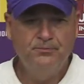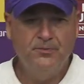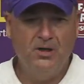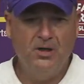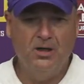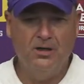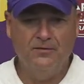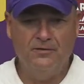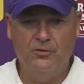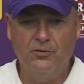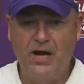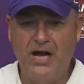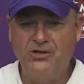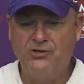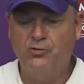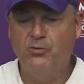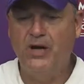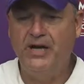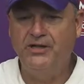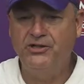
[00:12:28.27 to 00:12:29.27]
of
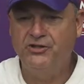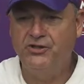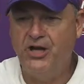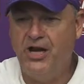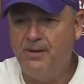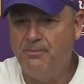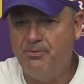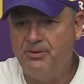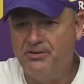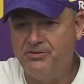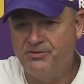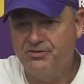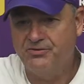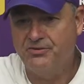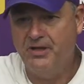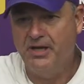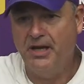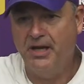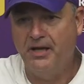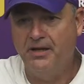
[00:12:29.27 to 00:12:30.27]
graduating champions,
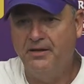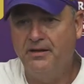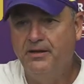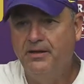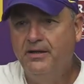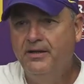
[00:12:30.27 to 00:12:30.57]
and